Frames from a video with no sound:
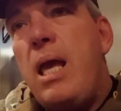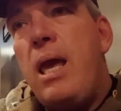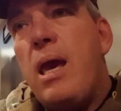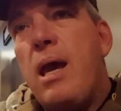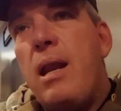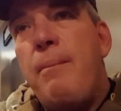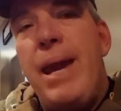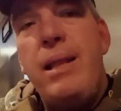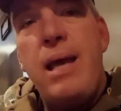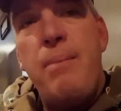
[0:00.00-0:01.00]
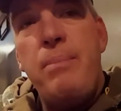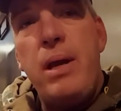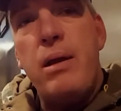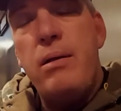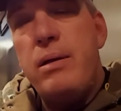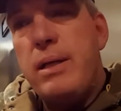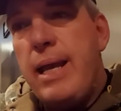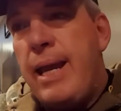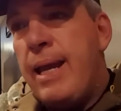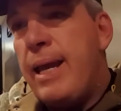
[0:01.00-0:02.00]
And I made that beer,
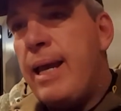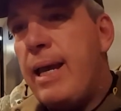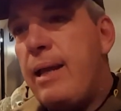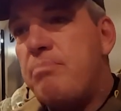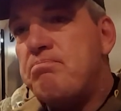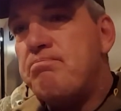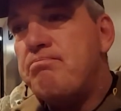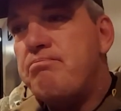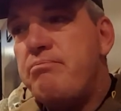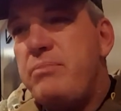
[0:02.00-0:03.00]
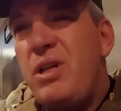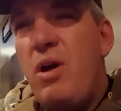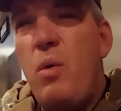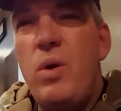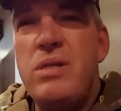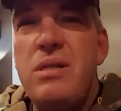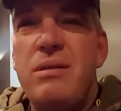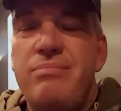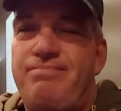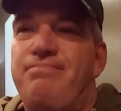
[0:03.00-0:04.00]
and it
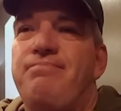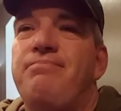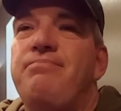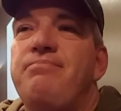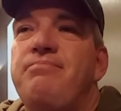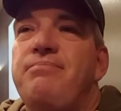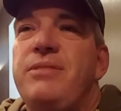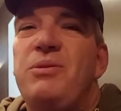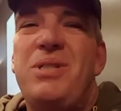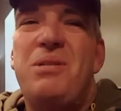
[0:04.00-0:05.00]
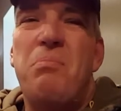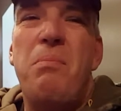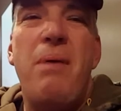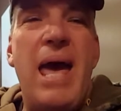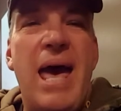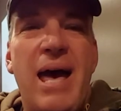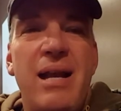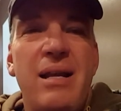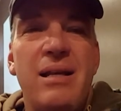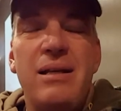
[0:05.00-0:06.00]
wasn't
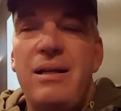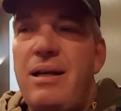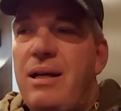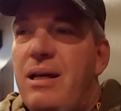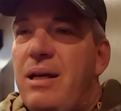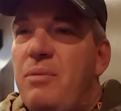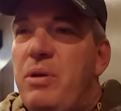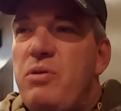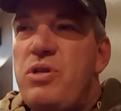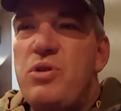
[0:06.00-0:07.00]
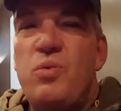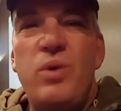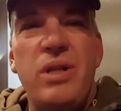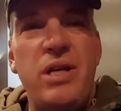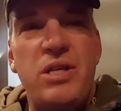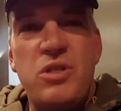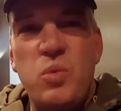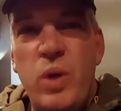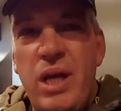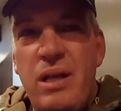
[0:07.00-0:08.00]
bad, but it was just really
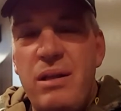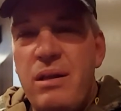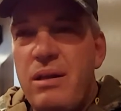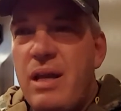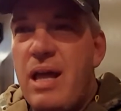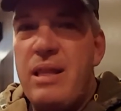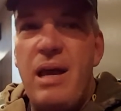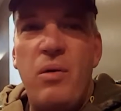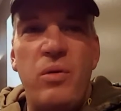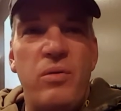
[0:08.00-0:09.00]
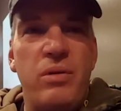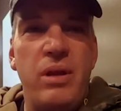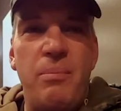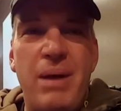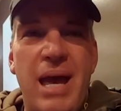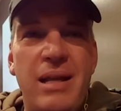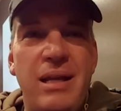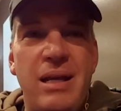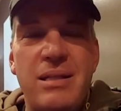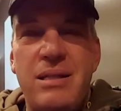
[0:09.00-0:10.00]
sweet. Got that really bad
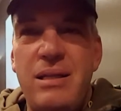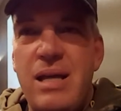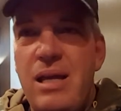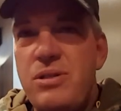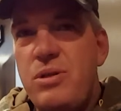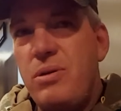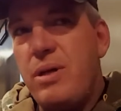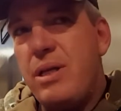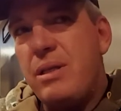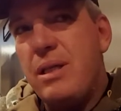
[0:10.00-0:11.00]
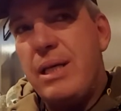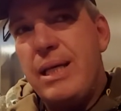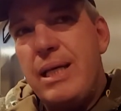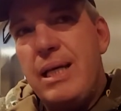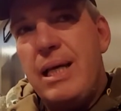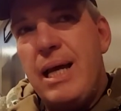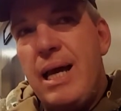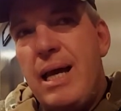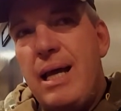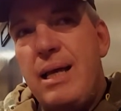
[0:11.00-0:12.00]
yeasty taste to it,
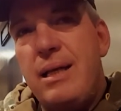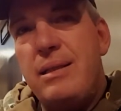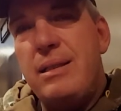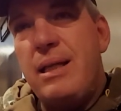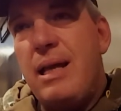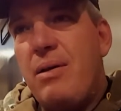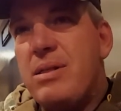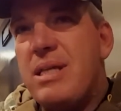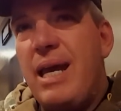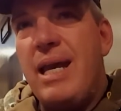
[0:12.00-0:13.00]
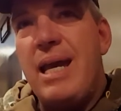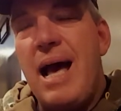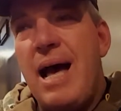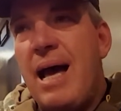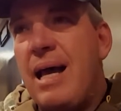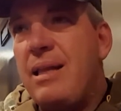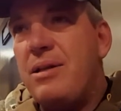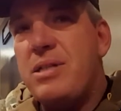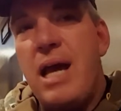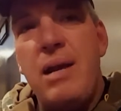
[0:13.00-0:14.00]
and I was like, God,
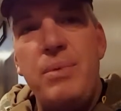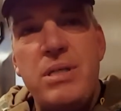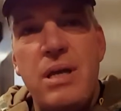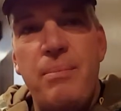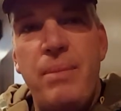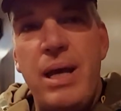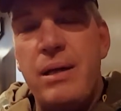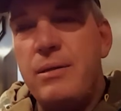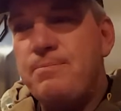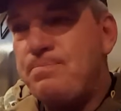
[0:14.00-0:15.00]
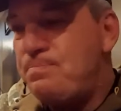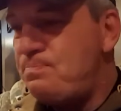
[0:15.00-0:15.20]
there's got to be something better.